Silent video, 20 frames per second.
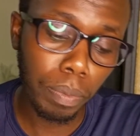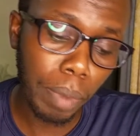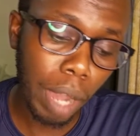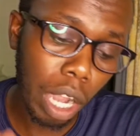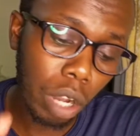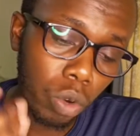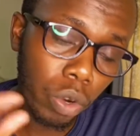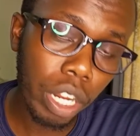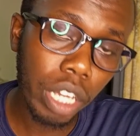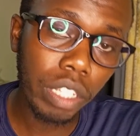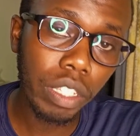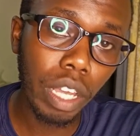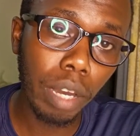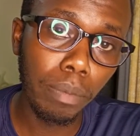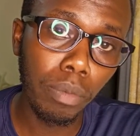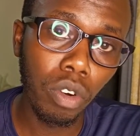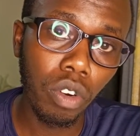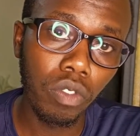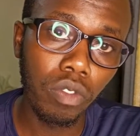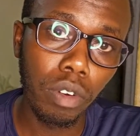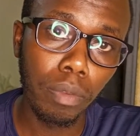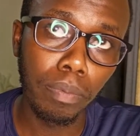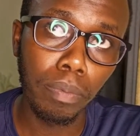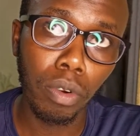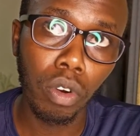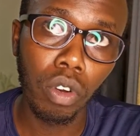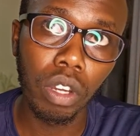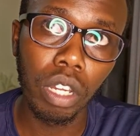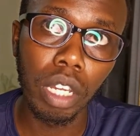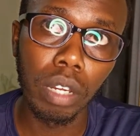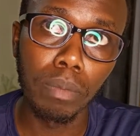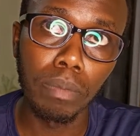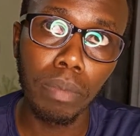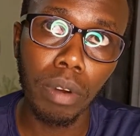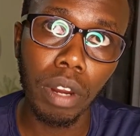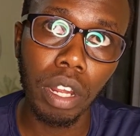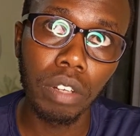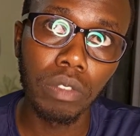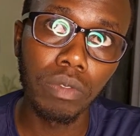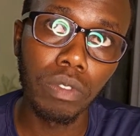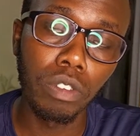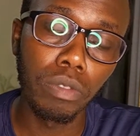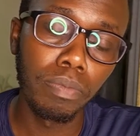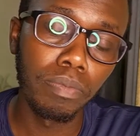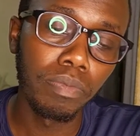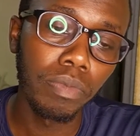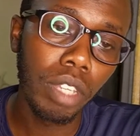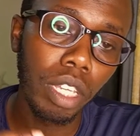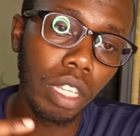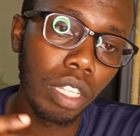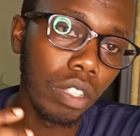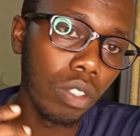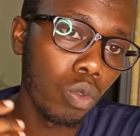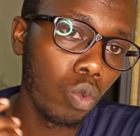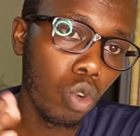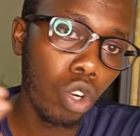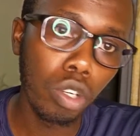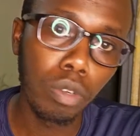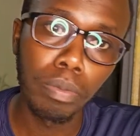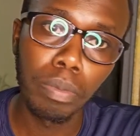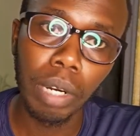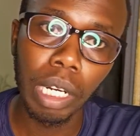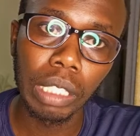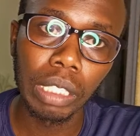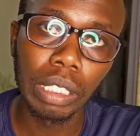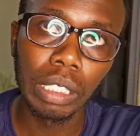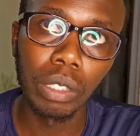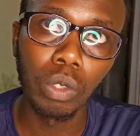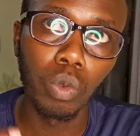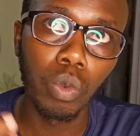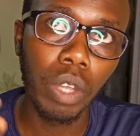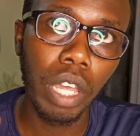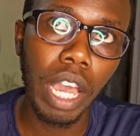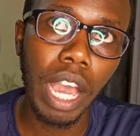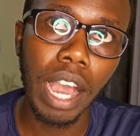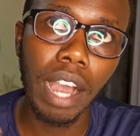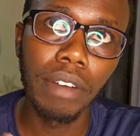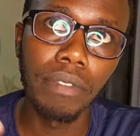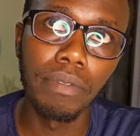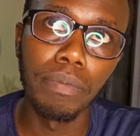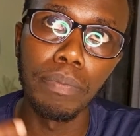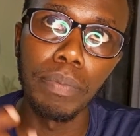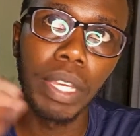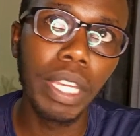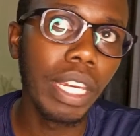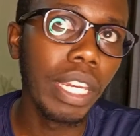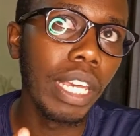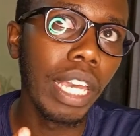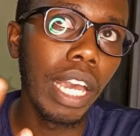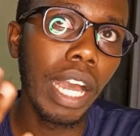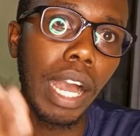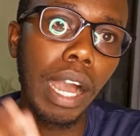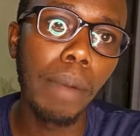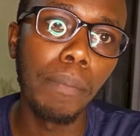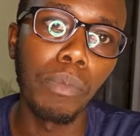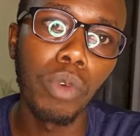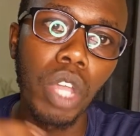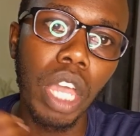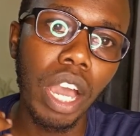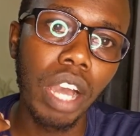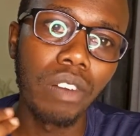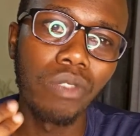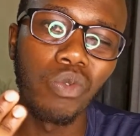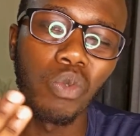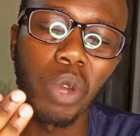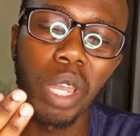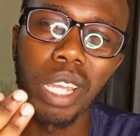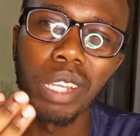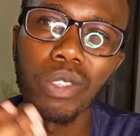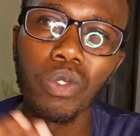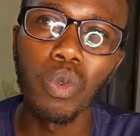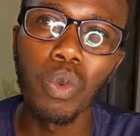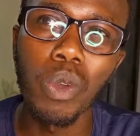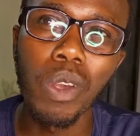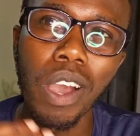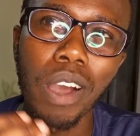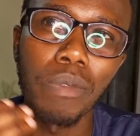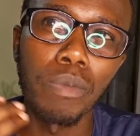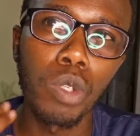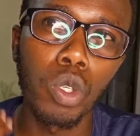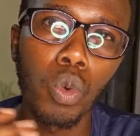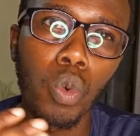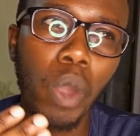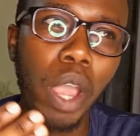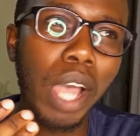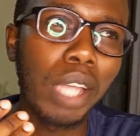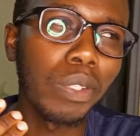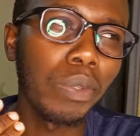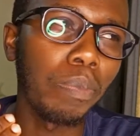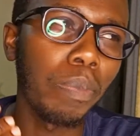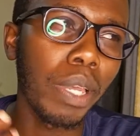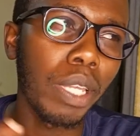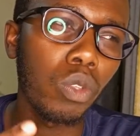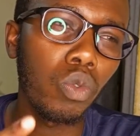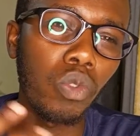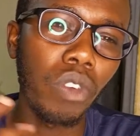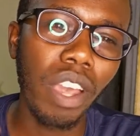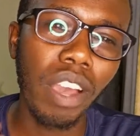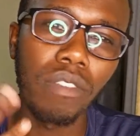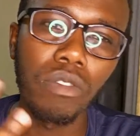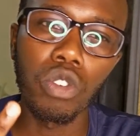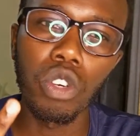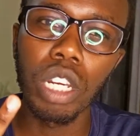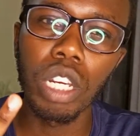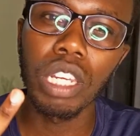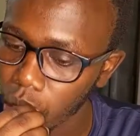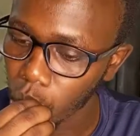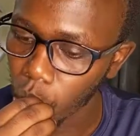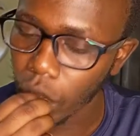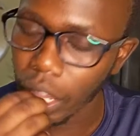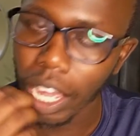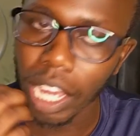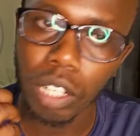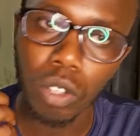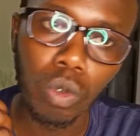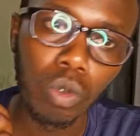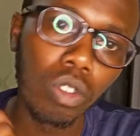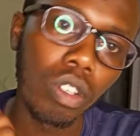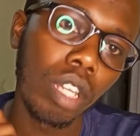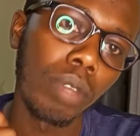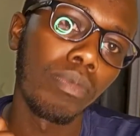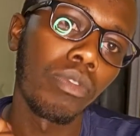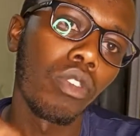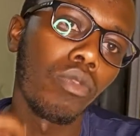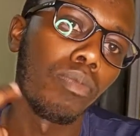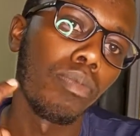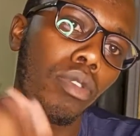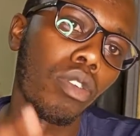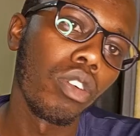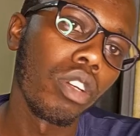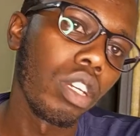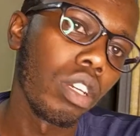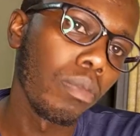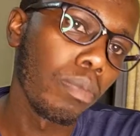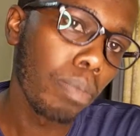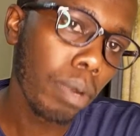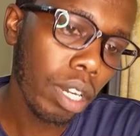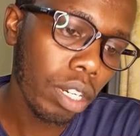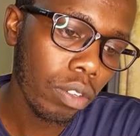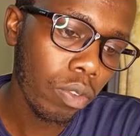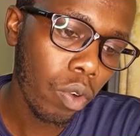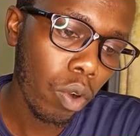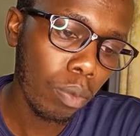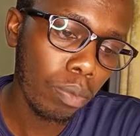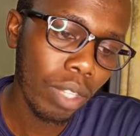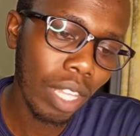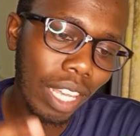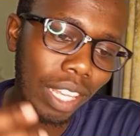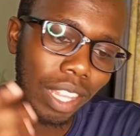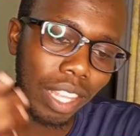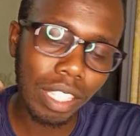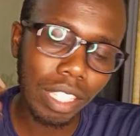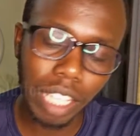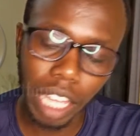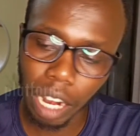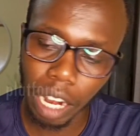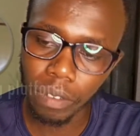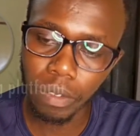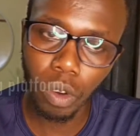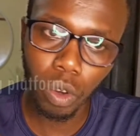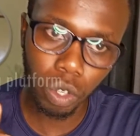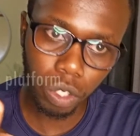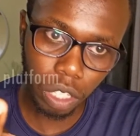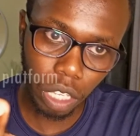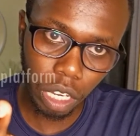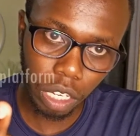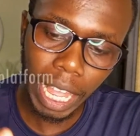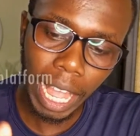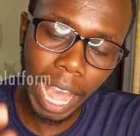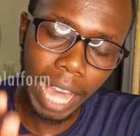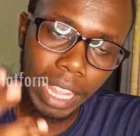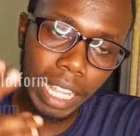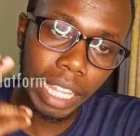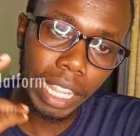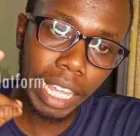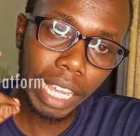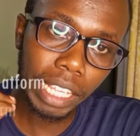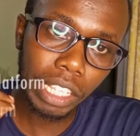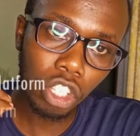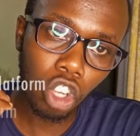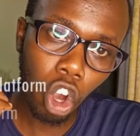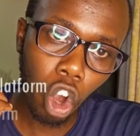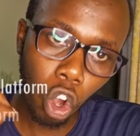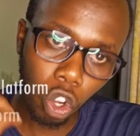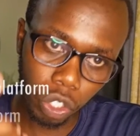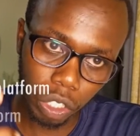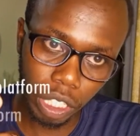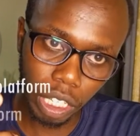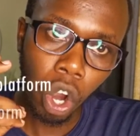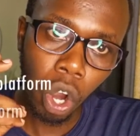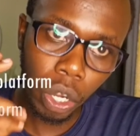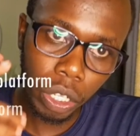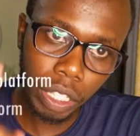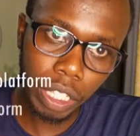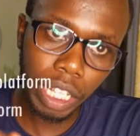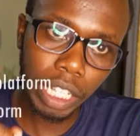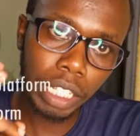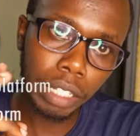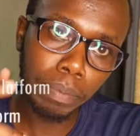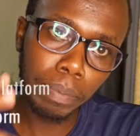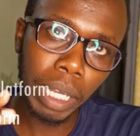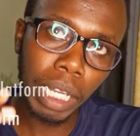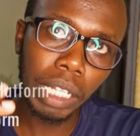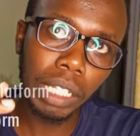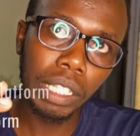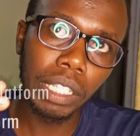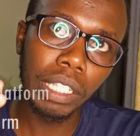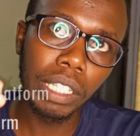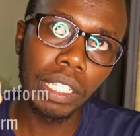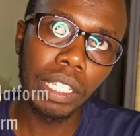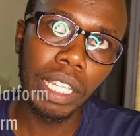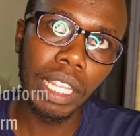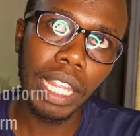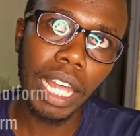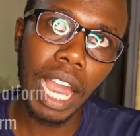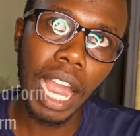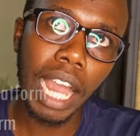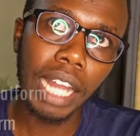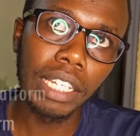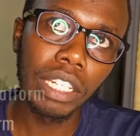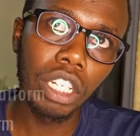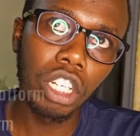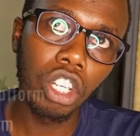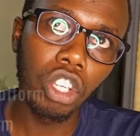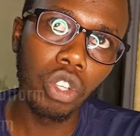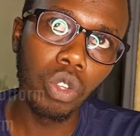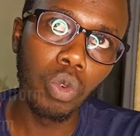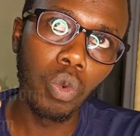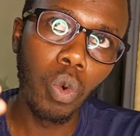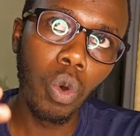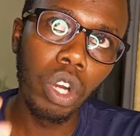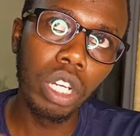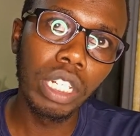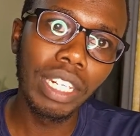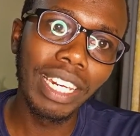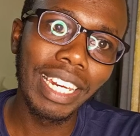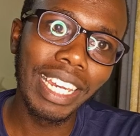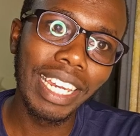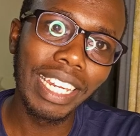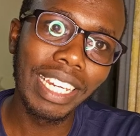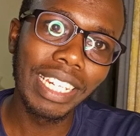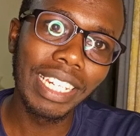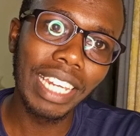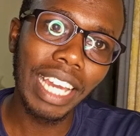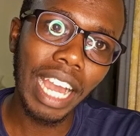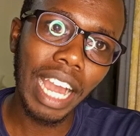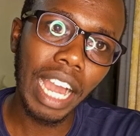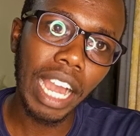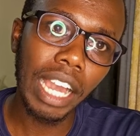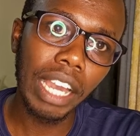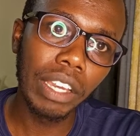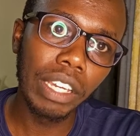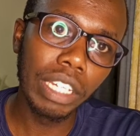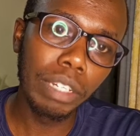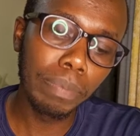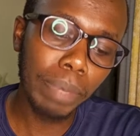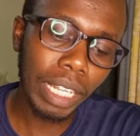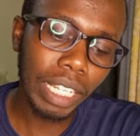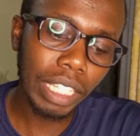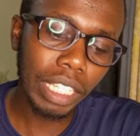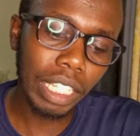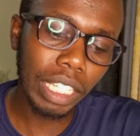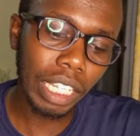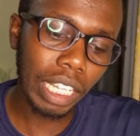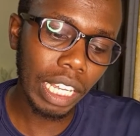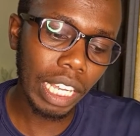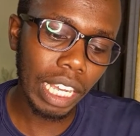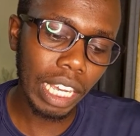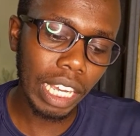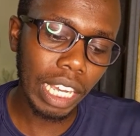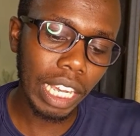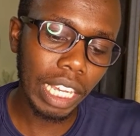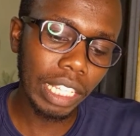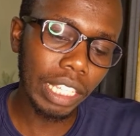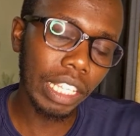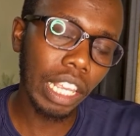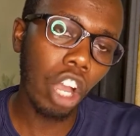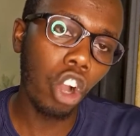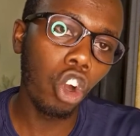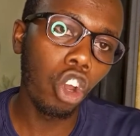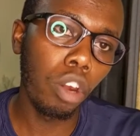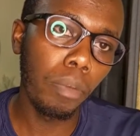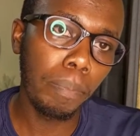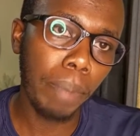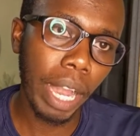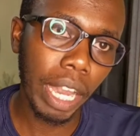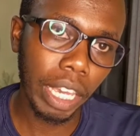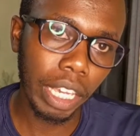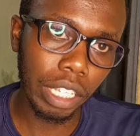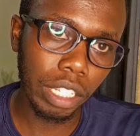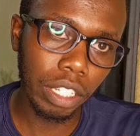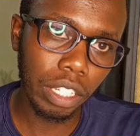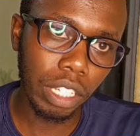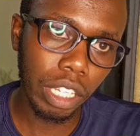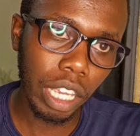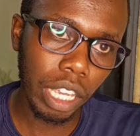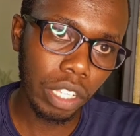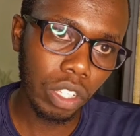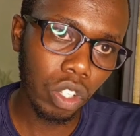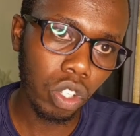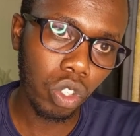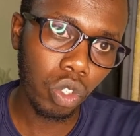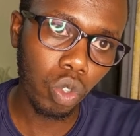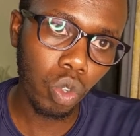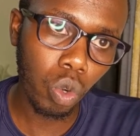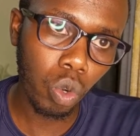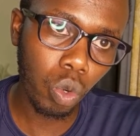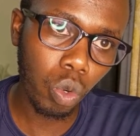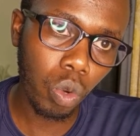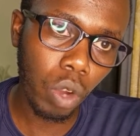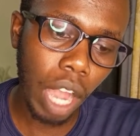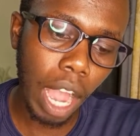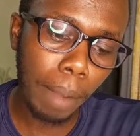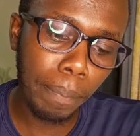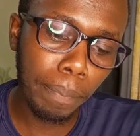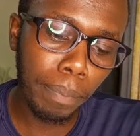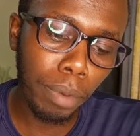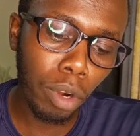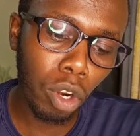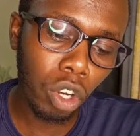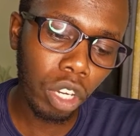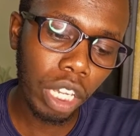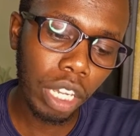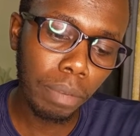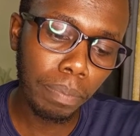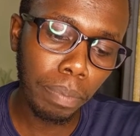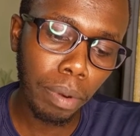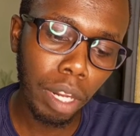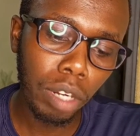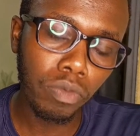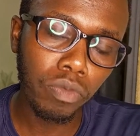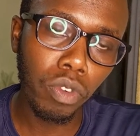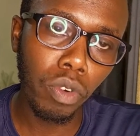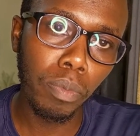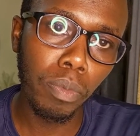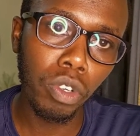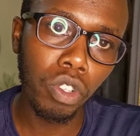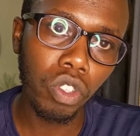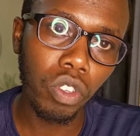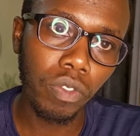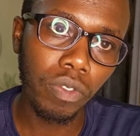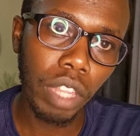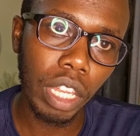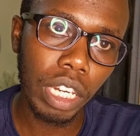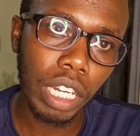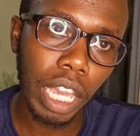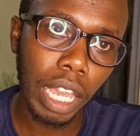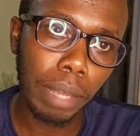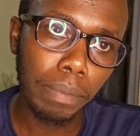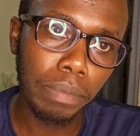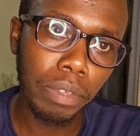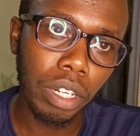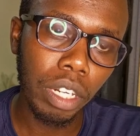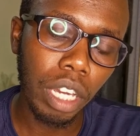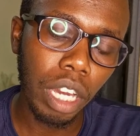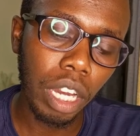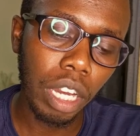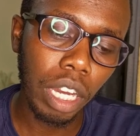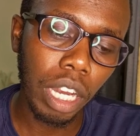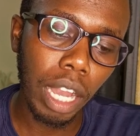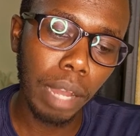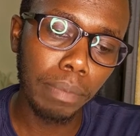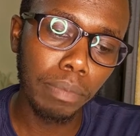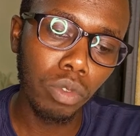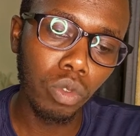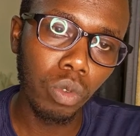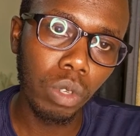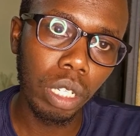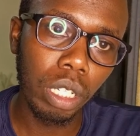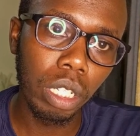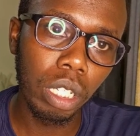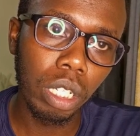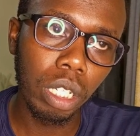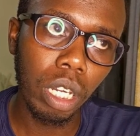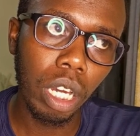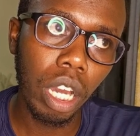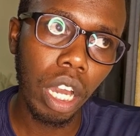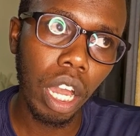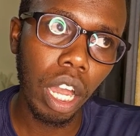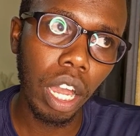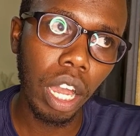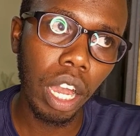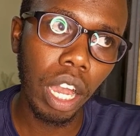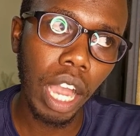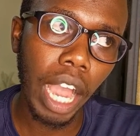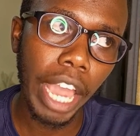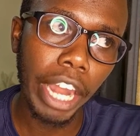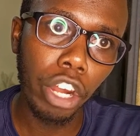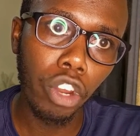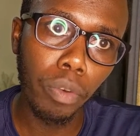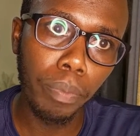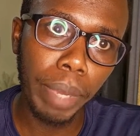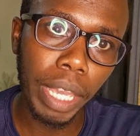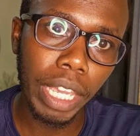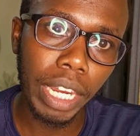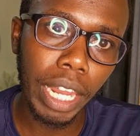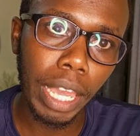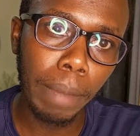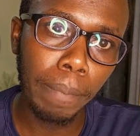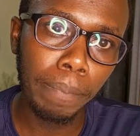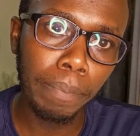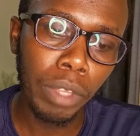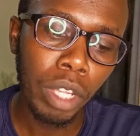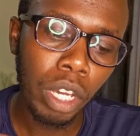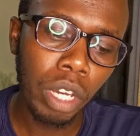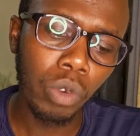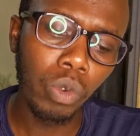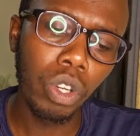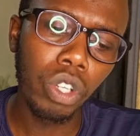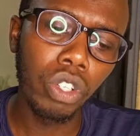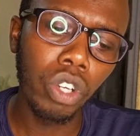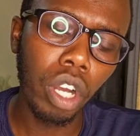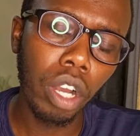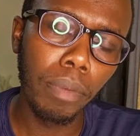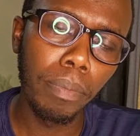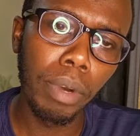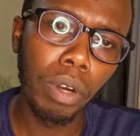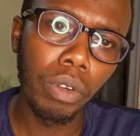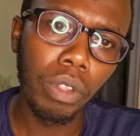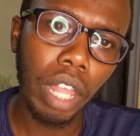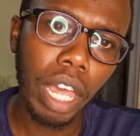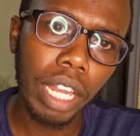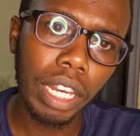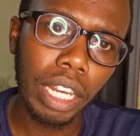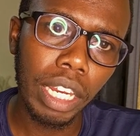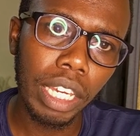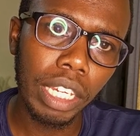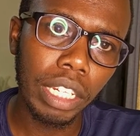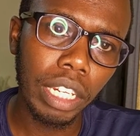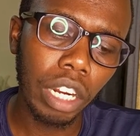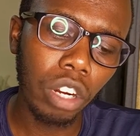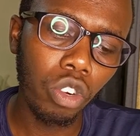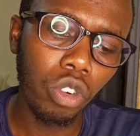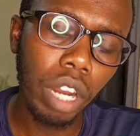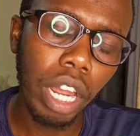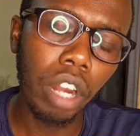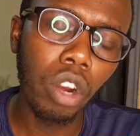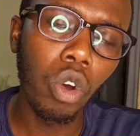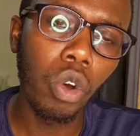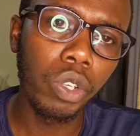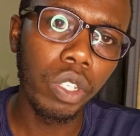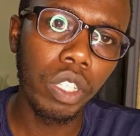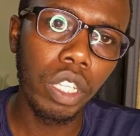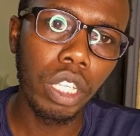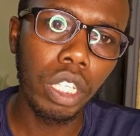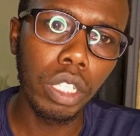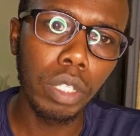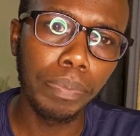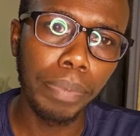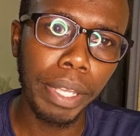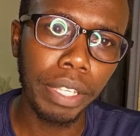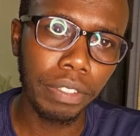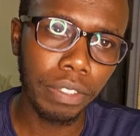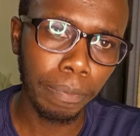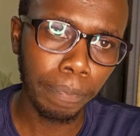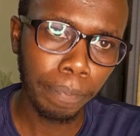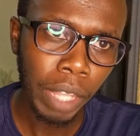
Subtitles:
A good example of a blogging platform is WordPress. We have Medium, we have Wix, we have Squarespace, we have Oli. So there are two types of blogging platforms. There is the self-hosted and then there is hosted. Hosted means that you won't need, it means it's a whole package. Yes, so a blogging platform most of the time comes with a domain name. We'll talk about that later on, and hosting space.